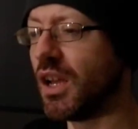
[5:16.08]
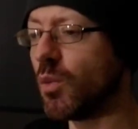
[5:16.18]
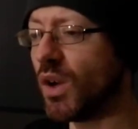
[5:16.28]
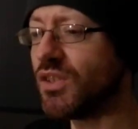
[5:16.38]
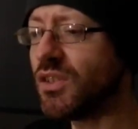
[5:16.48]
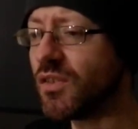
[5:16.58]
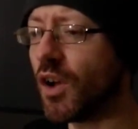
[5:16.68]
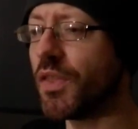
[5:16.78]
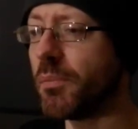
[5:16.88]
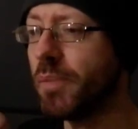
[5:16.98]
Once you've
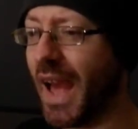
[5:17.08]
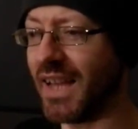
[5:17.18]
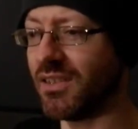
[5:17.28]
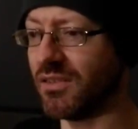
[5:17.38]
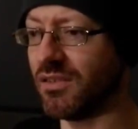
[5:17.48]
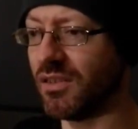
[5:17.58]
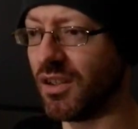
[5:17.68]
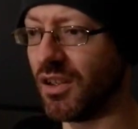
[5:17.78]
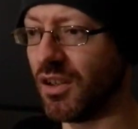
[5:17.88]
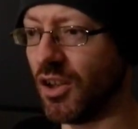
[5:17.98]
got the pattern
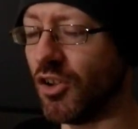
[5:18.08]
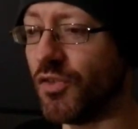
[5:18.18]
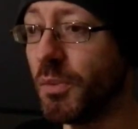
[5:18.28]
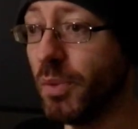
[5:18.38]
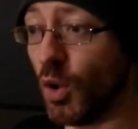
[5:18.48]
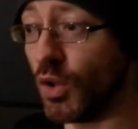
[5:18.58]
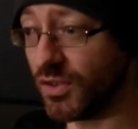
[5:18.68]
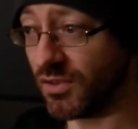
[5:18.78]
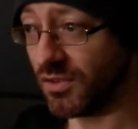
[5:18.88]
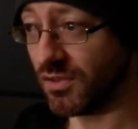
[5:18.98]
of the
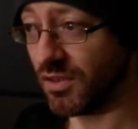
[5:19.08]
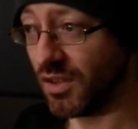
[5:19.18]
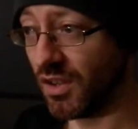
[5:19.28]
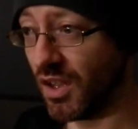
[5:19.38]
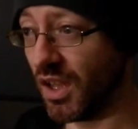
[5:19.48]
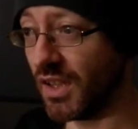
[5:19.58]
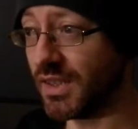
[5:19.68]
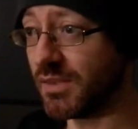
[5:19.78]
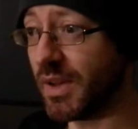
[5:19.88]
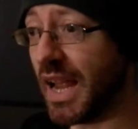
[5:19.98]
person, it
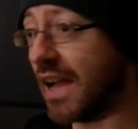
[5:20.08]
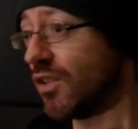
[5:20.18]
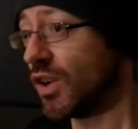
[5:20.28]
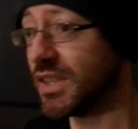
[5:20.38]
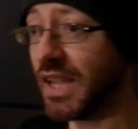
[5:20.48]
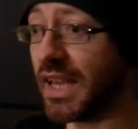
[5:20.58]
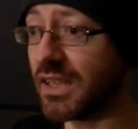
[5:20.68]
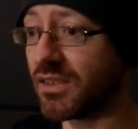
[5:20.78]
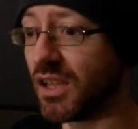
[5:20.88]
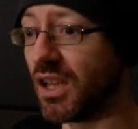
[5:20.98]
doesn't matter how long it
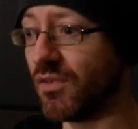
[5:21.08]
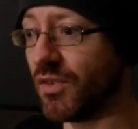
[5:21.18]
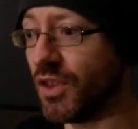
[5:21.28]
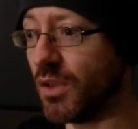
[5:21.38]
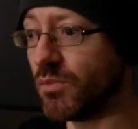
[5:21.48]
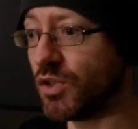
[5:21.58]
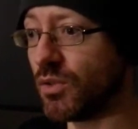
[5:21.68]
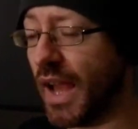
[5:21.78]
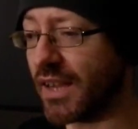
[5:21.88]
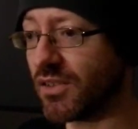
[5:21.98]
takes for them to
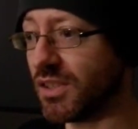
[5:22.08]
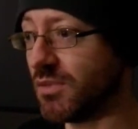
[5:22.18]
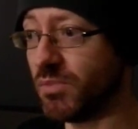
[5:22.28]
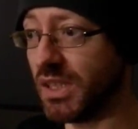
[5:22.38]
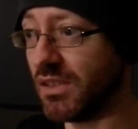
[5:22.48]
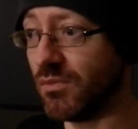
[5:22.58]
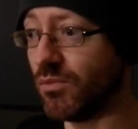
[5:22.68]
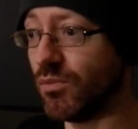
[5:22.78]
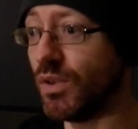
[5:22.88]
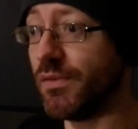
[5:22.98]
actually be
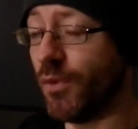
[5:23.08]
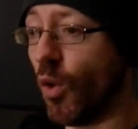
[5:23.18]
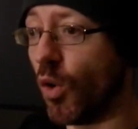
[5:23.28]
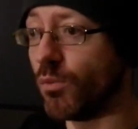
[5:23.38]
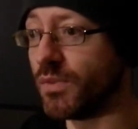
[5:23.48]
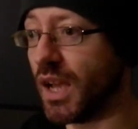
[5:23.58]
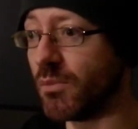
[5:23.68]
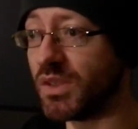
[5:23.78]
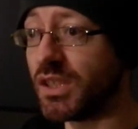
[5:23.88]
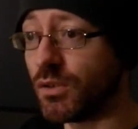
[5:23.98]
reformed,
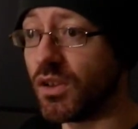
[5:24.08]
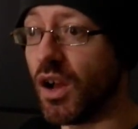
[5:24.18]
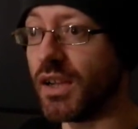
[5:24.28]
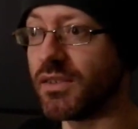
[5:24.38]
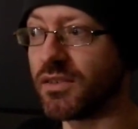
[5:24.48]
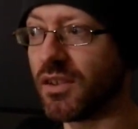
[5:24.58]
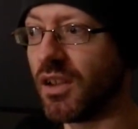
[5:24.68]
unmaterialized.